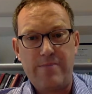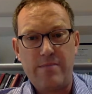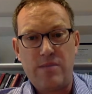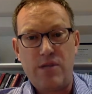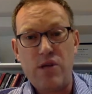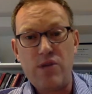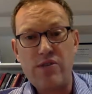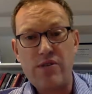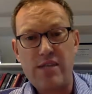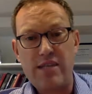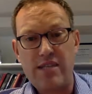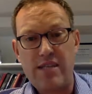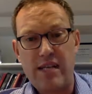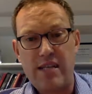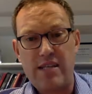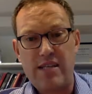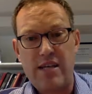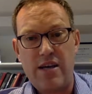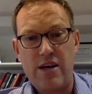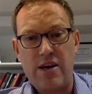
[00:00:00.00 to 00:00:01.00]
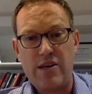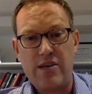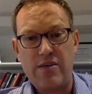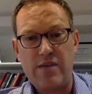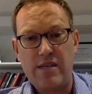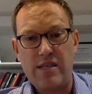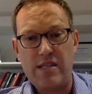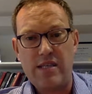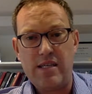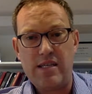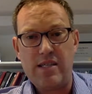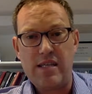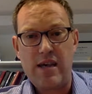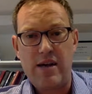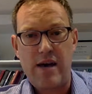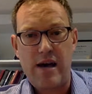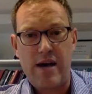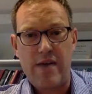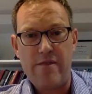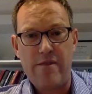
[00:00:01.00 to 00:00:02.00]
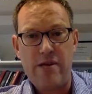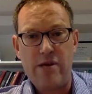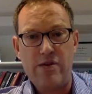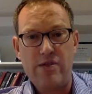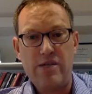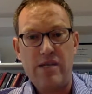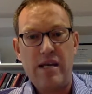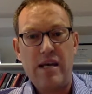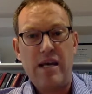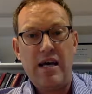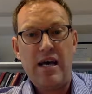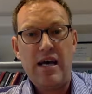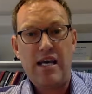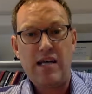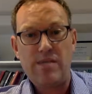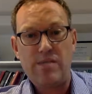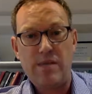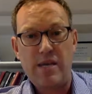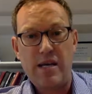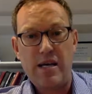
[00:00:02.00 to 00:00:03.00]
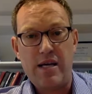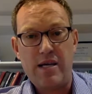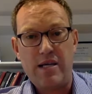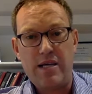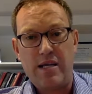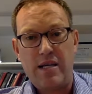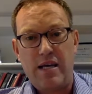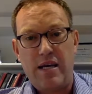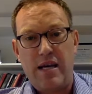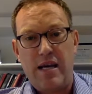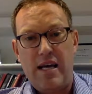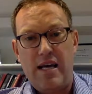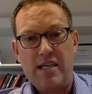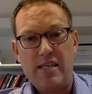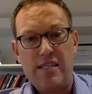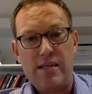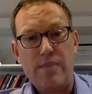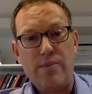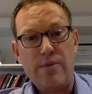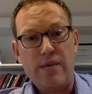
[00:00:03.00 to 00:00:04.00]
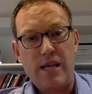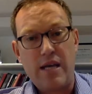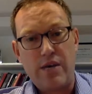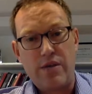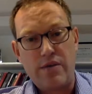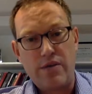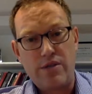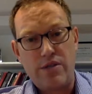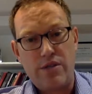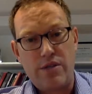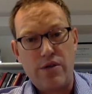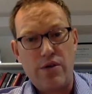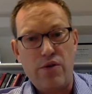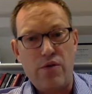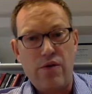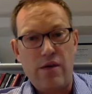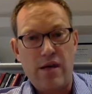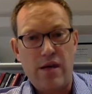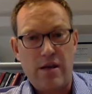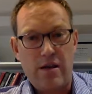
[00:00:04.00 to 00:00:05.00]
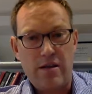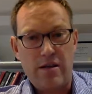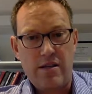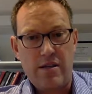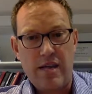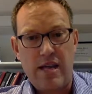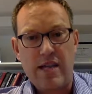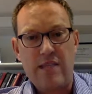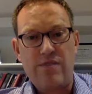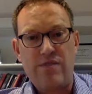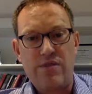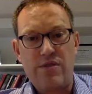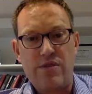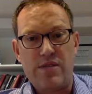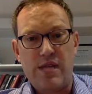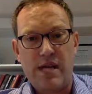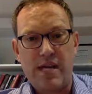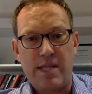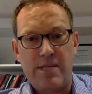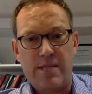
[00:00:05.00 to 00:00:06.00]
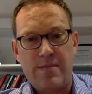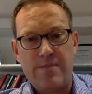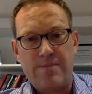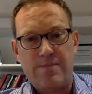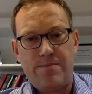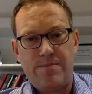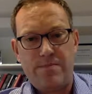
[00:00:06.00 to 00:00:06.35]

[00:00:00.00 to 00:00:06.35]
Those are the 6 characteristics, and I'll have those explained in simple language too in the next few slides.